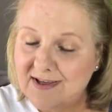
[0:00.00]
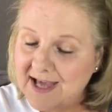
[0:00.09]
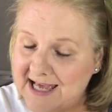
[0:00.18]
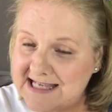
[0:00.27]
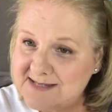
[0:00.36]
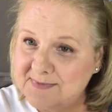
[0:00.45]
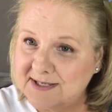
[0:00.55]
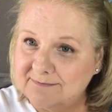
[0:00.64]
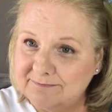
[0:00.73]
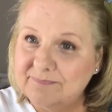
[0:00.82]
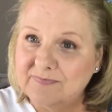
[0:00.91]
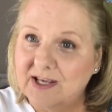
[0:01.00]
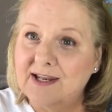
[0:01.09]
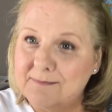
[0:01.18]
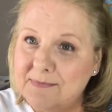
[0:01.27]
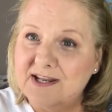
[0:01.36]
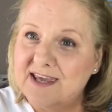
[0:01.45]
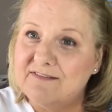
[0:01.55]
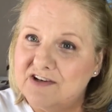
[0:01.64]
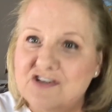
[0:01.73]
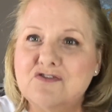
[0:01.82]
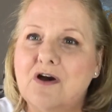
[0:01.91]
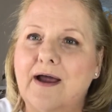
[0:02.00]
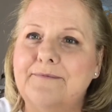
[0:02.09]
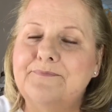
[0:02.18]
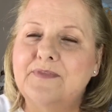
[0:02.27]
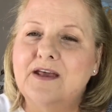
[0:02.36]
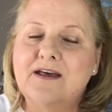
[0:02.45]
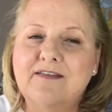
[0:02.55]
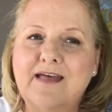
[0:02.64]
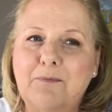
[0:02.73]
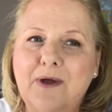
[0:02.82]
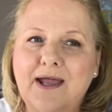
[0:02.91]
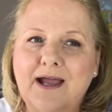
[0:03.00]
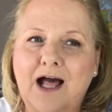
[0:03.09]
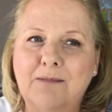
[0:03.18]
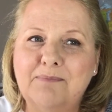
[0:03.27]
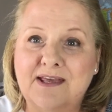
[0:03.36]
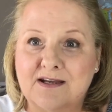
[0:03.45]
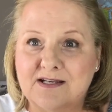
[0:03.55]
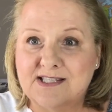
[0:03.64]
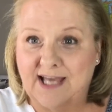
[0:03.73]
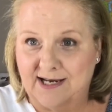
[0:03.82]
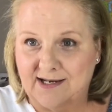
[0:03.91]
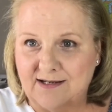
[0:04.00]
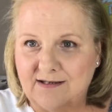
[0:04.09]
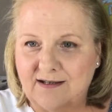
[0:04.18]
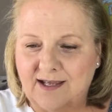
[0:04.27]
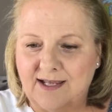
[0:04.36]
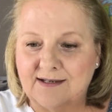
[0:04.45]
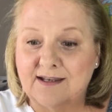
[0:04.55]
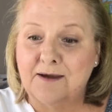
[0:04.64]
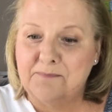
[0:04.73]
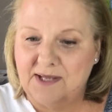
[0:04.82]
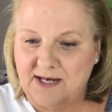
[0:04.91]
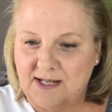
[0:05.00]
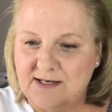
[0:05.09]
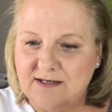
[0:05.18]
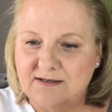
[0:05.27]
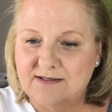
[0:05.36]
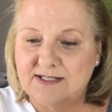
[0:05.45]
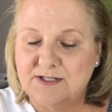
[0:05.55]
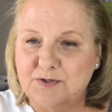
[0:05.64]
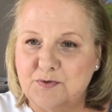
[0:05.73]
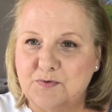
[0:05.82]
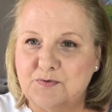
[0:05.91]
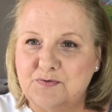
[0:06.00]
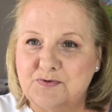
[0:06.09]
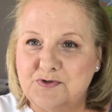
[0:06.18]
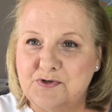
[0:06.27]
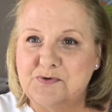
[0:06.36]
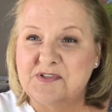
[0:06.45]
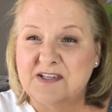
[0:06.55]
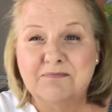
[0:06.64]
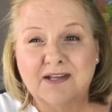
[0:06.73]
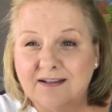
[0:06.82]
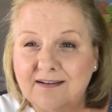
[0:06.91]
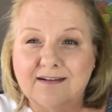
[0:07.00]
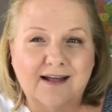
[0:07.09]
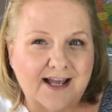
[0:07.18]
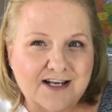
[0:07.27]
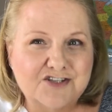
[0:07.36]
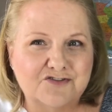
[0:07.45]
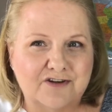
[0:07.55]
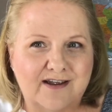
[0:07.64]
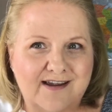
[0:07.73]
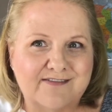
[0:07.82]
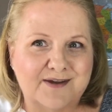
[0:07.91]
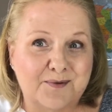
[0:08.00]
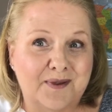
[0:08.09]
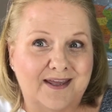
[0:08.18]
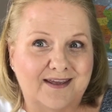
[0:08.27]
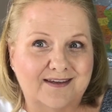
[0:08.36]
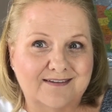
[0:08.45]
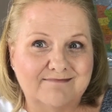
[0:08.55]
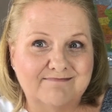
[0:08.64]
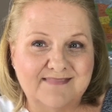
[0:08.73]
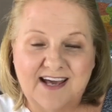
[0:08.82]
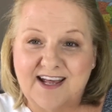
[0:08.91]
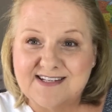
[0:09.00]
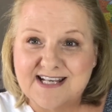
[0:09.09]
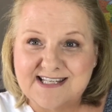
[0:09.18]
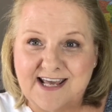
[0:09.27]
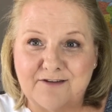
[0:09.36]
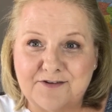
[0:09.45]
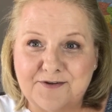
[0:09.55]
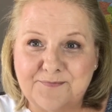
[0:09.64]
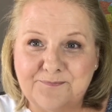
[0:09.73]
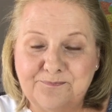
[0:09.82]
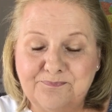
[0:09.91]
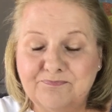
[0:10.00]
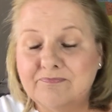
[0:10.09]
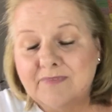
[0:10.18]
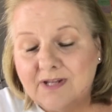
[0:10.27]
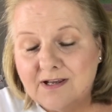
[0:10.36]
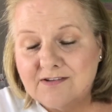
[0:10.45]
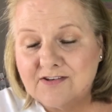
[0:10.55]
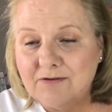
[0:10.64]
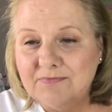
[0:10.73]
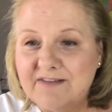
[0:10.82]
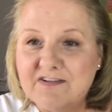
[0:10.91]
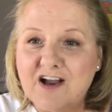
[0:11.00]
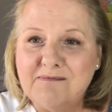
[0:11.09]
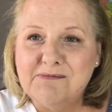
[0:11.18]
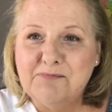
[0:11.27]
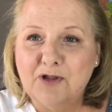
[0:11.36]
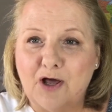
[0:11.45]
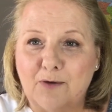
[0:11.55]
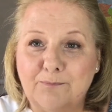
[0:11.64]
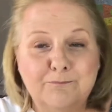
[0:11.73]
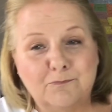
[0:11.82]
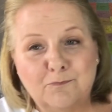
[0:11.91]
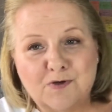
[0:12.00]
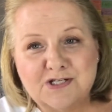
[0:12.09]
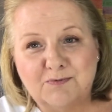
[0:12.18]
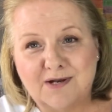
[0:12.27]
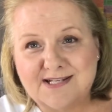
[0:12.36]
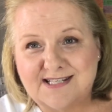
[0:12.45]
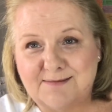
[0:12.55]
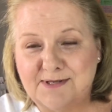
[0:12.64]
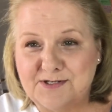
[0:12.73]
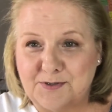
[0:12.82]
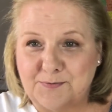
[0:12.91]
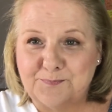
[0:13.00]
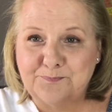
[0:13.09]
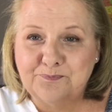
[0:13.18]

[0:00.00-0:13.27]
ask me, and I'm going to give it a try. That way I'll be excited and committed to do something a little extra every week. How does that sound? So leave a comment below what you want to see me do.